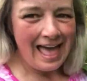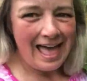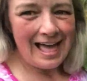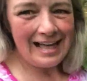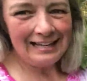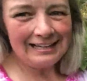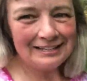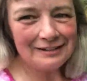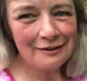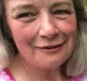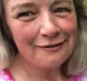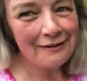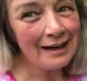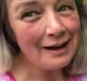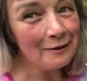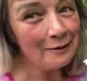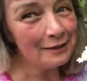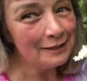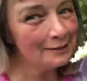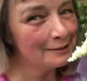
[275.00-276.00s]

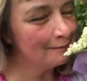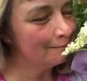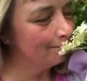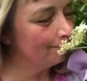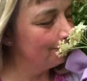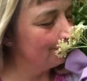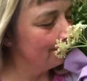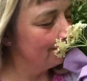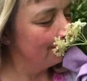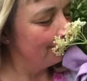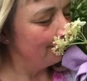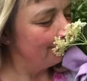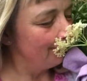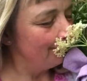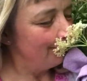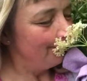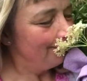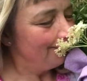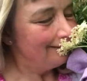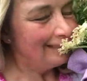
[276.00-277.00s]
elderflowers.
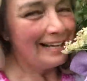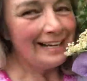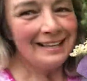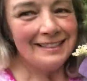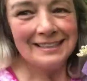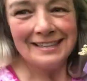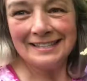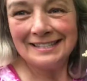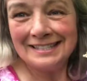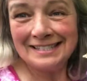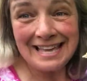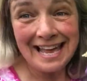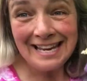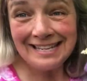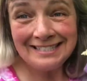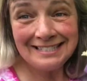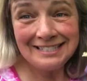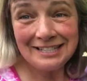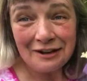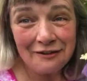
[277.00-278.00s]
The
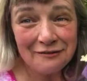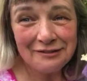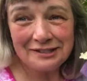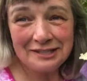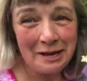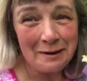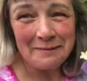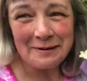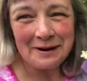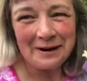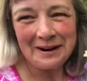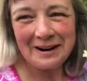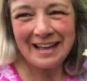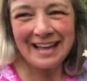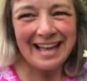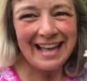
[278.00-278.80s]
scent of summer.